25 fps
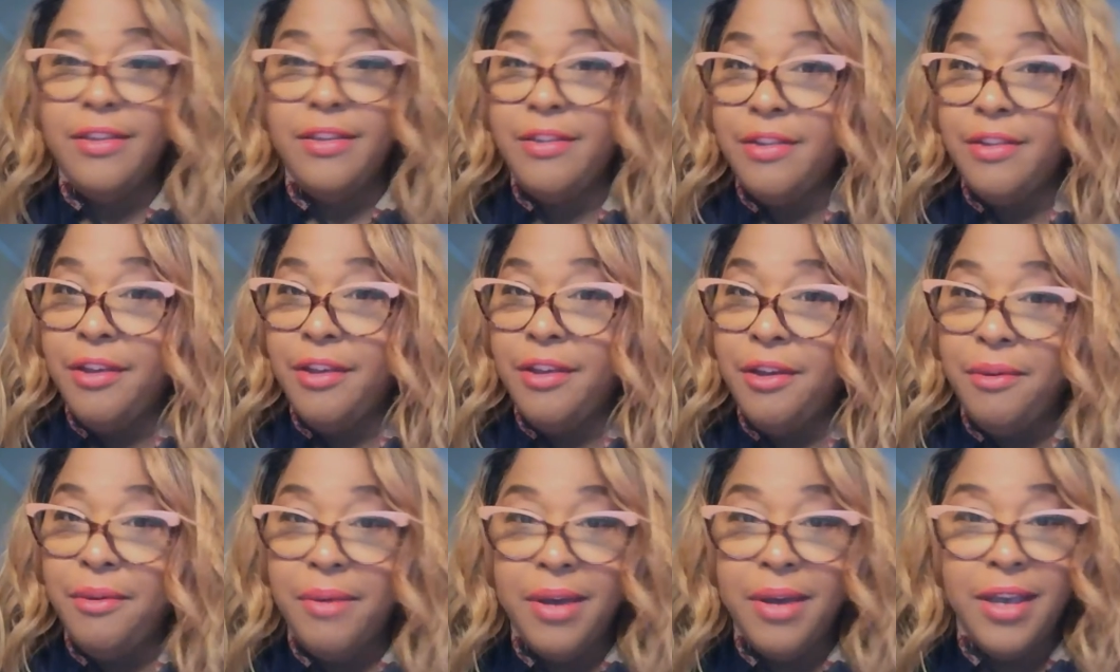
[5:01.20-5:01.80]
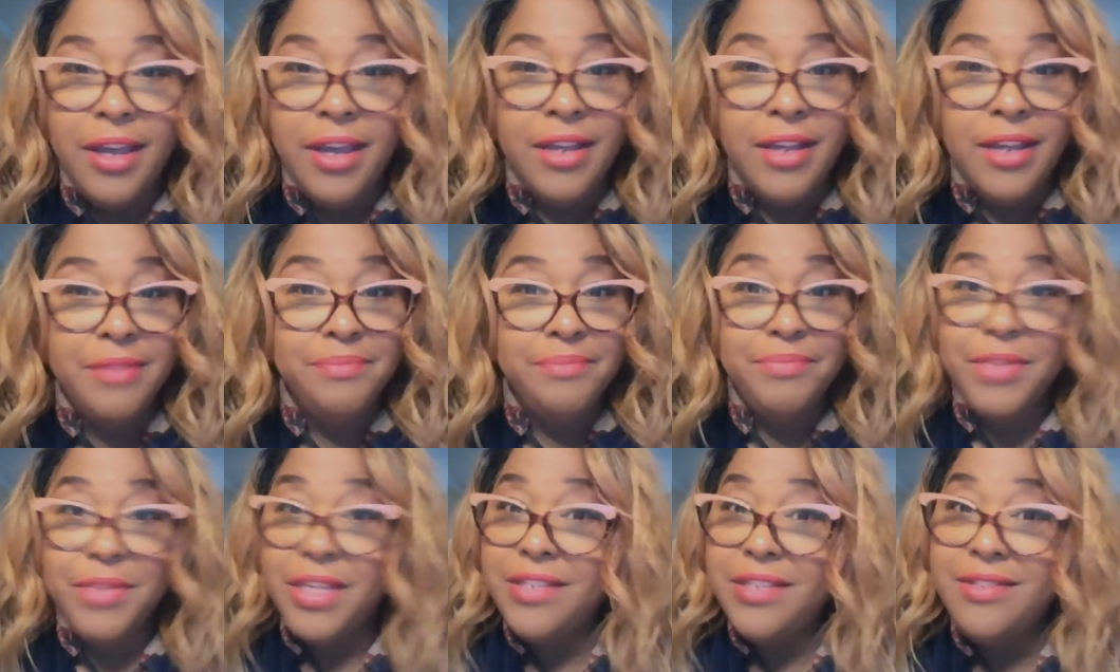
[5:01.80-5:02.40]
you know what?
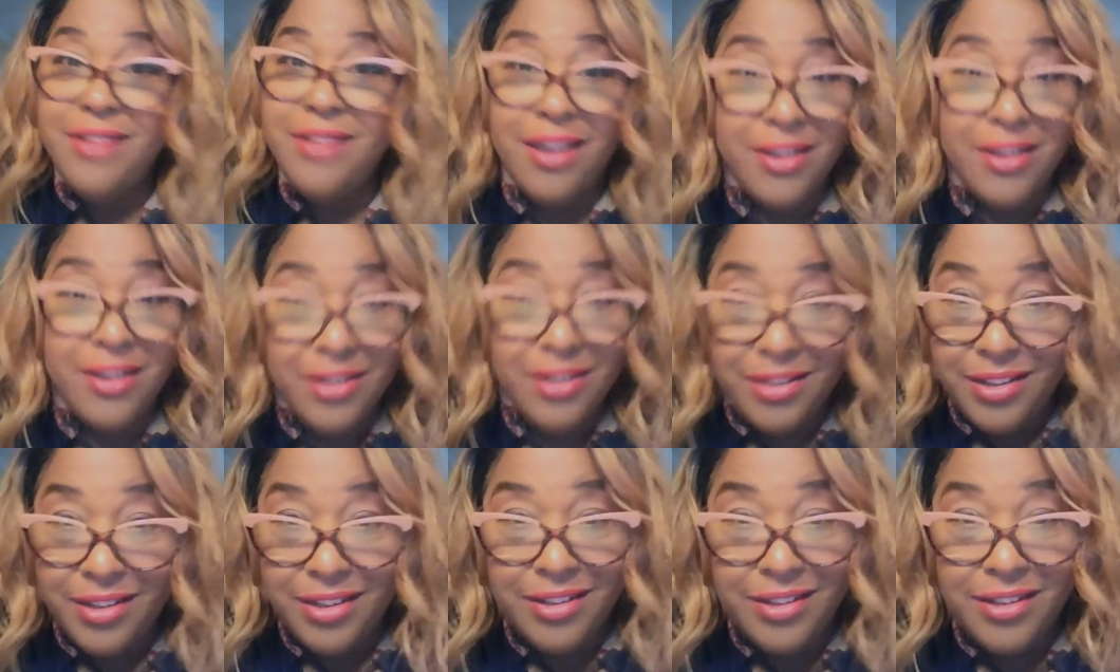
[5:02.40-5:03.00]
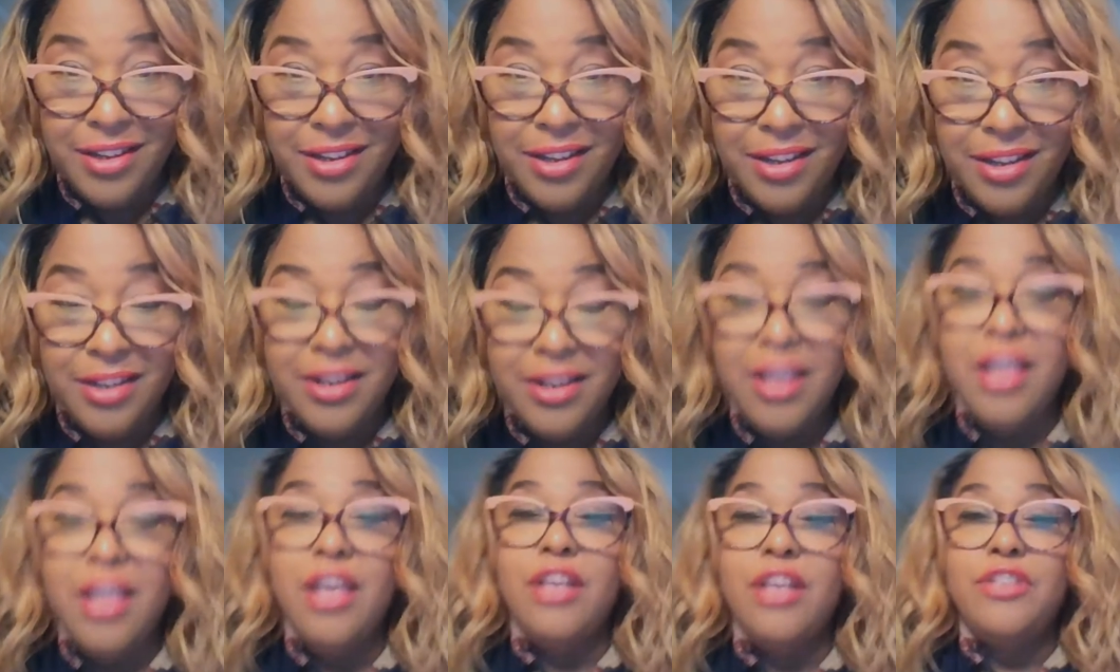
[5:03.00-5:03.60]
It's not going to get done.
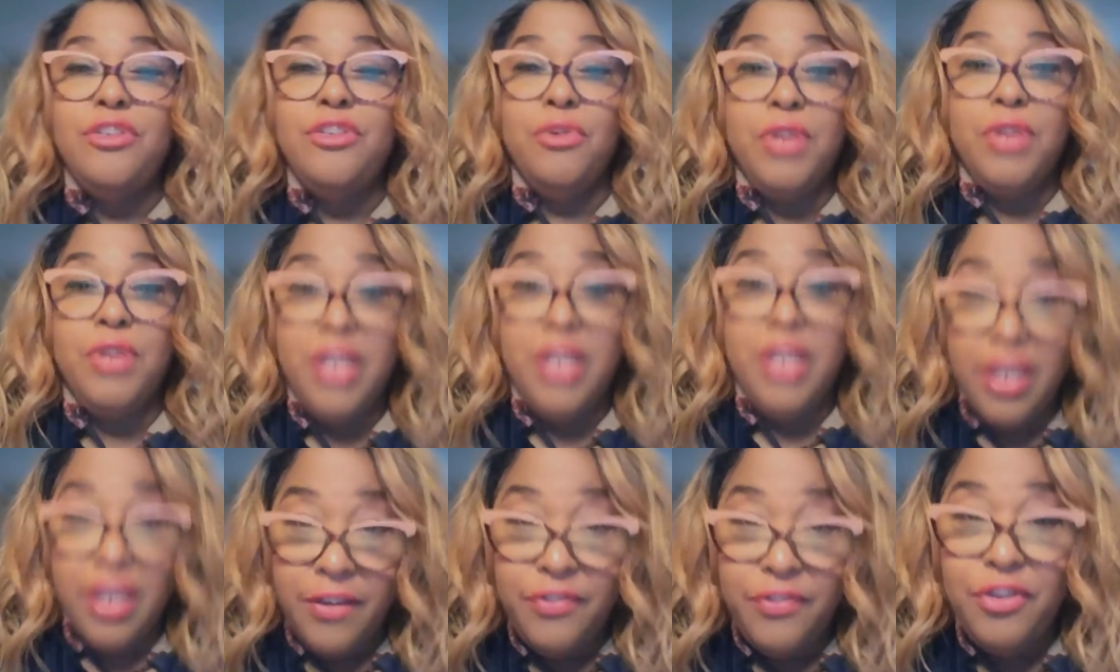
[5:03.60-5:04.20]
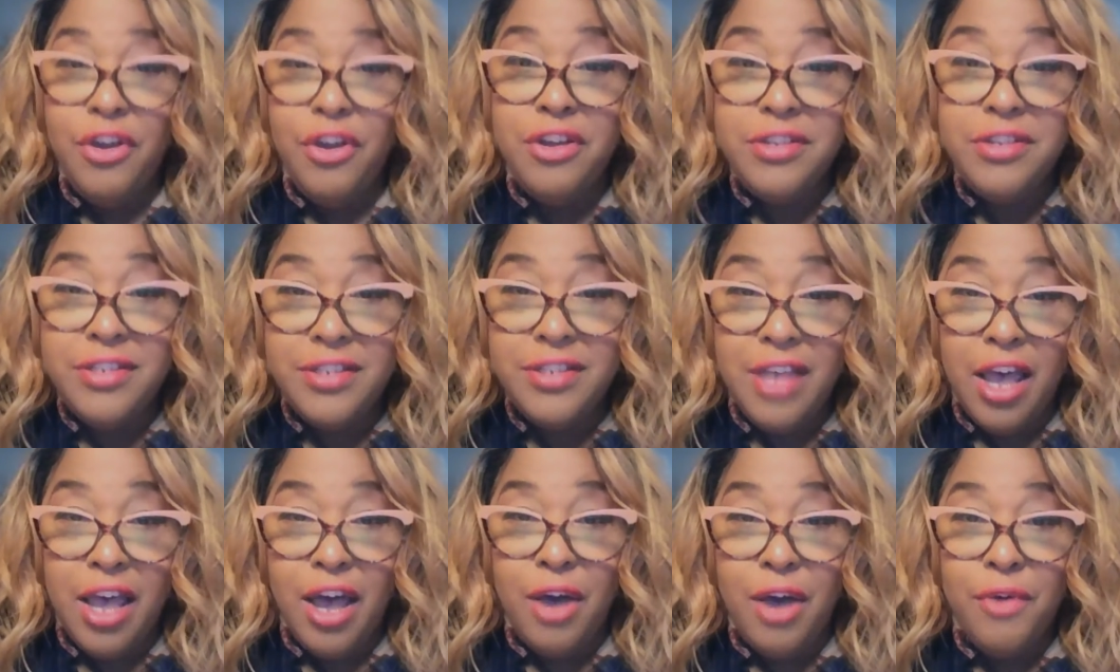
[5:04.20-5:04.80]
So give
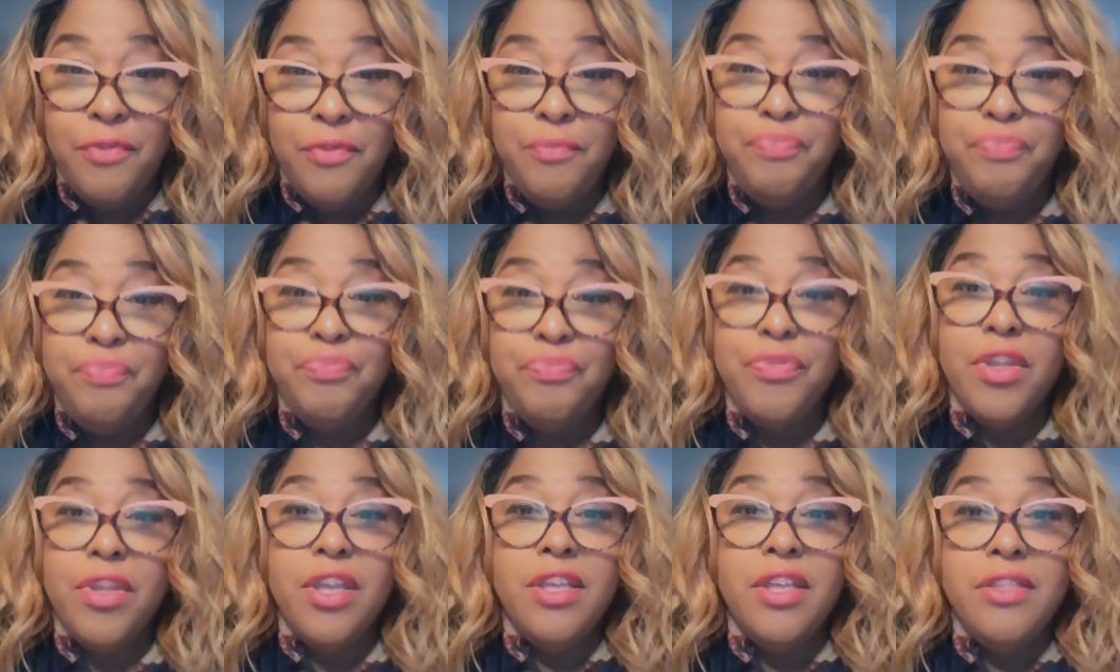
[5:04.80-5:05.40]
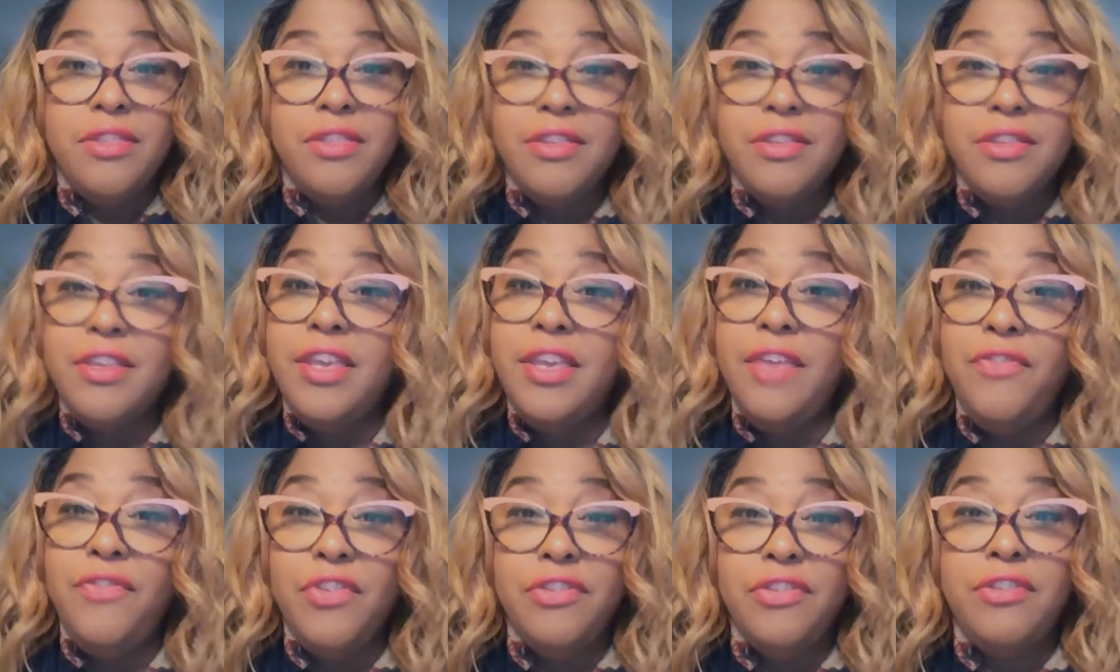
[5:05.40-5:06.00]
yourself
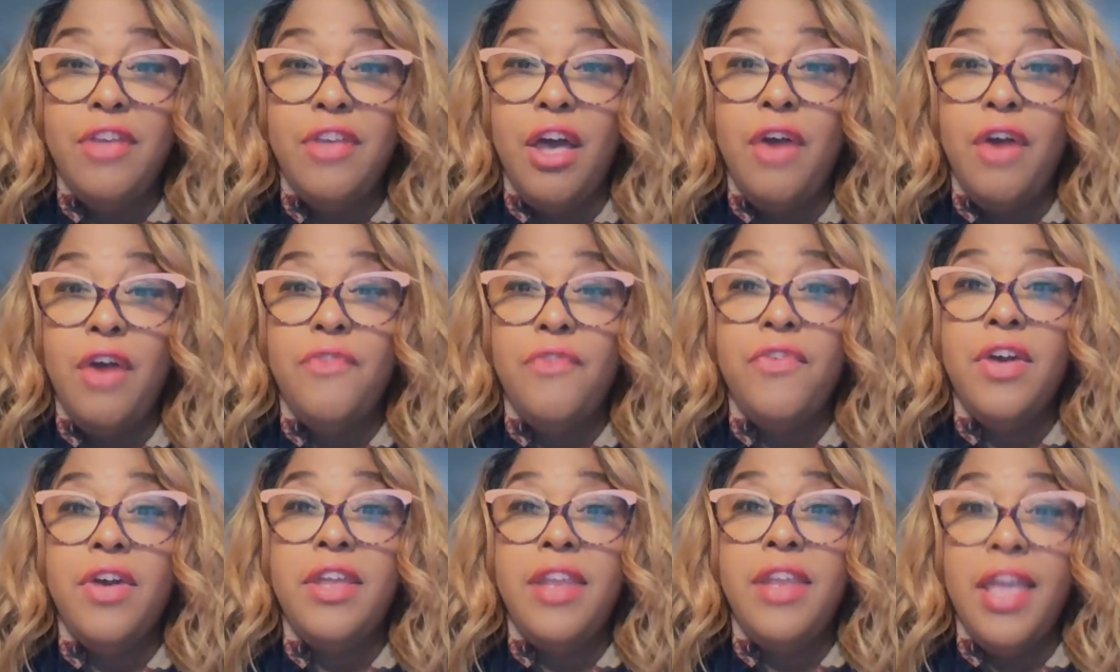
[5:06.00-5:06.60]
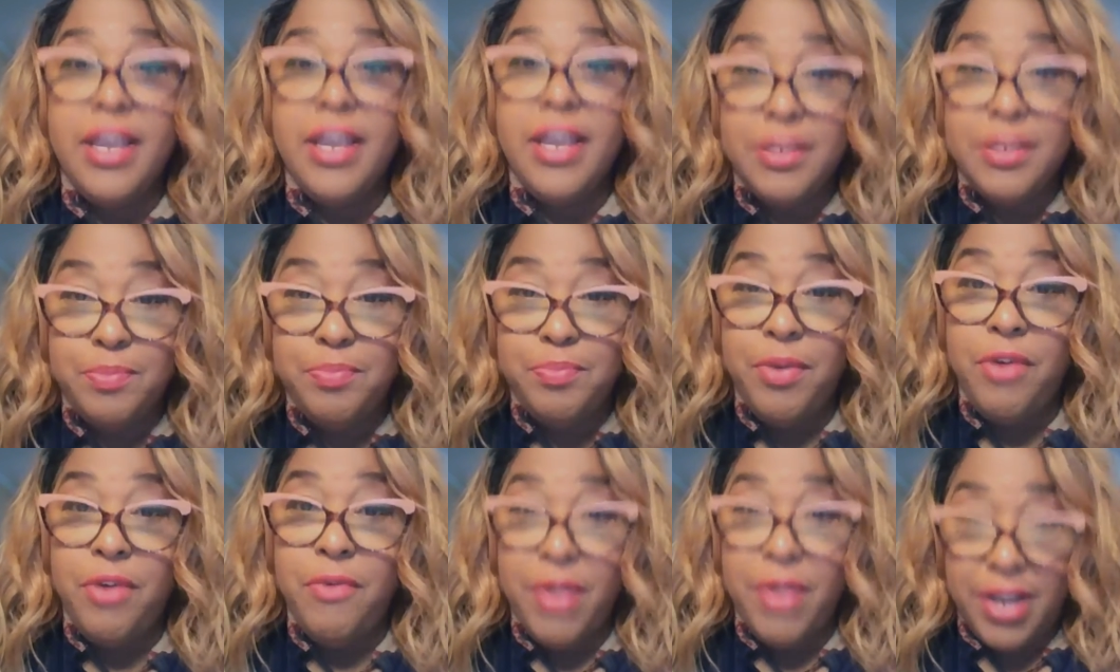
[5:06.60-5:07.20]
give yourself an
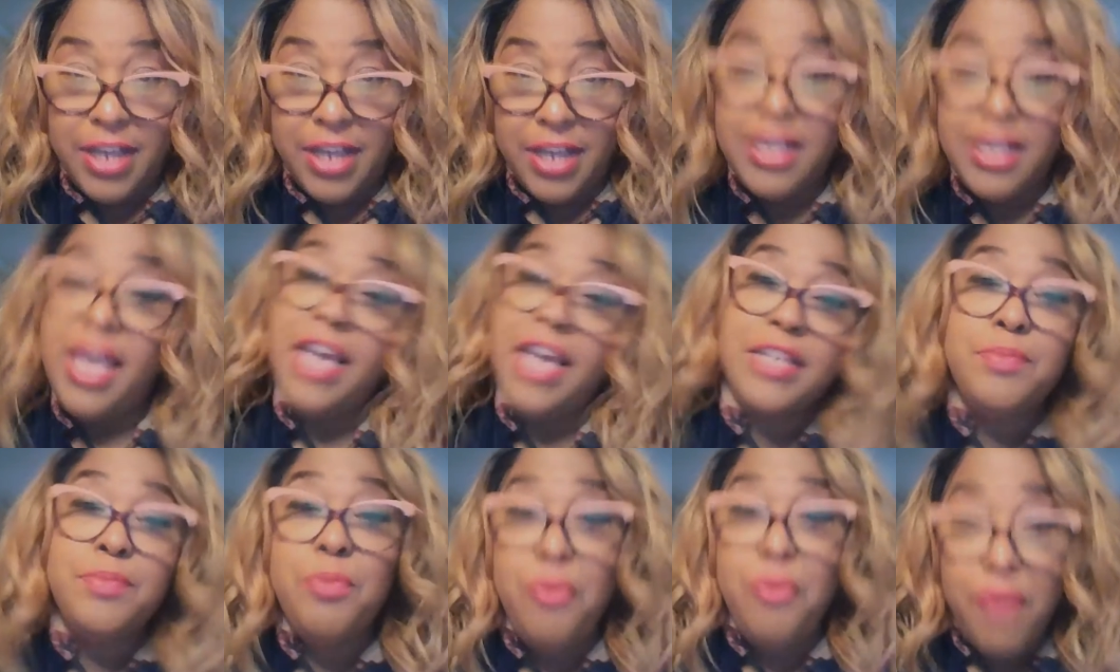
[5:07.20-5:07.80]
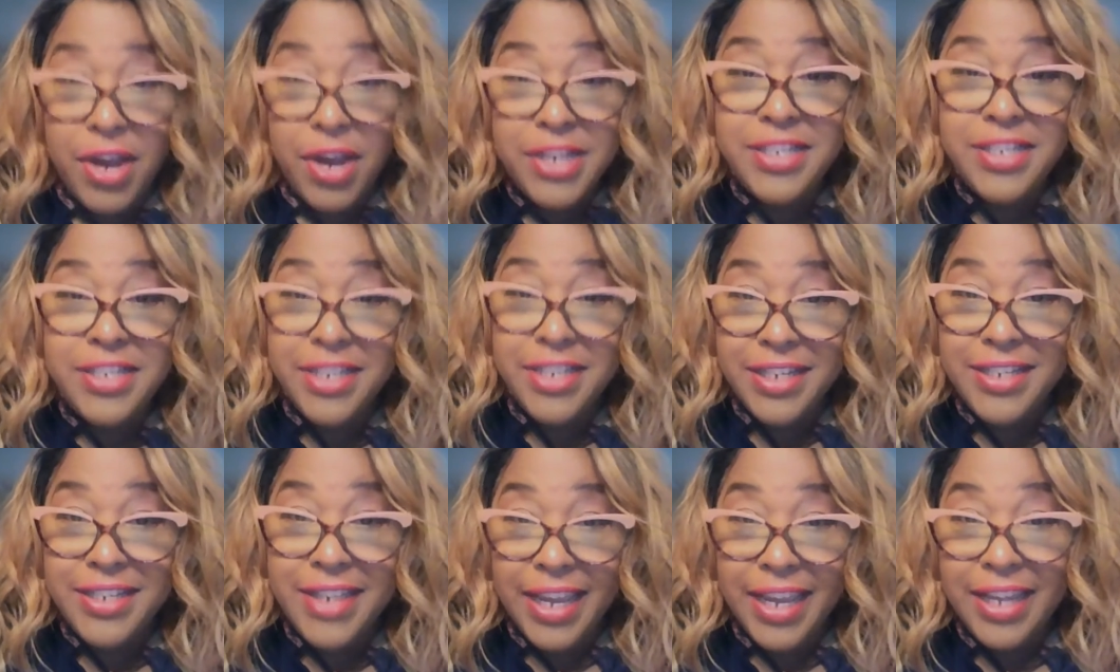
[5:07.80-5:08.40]

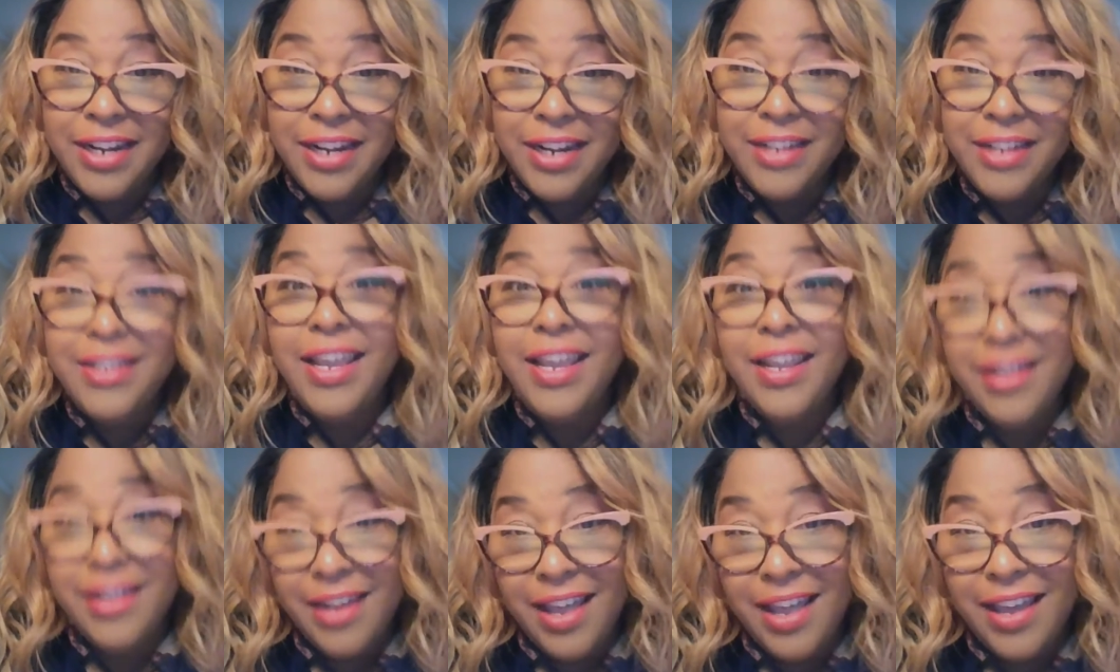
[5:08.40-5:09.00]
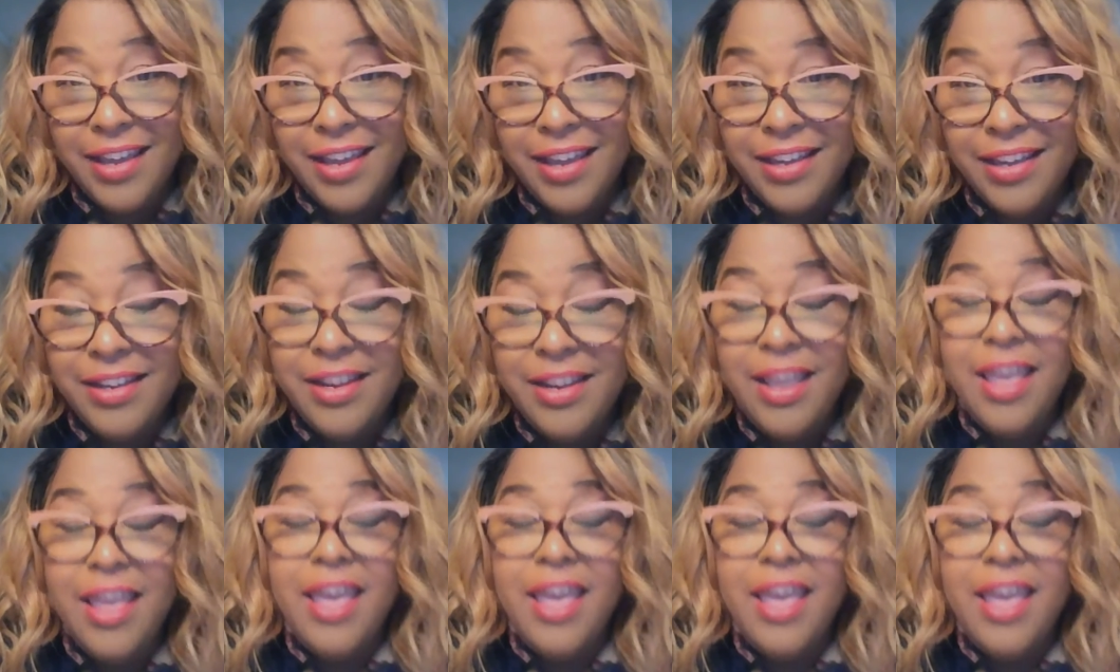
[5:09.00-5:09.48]
expiration date, a deadline,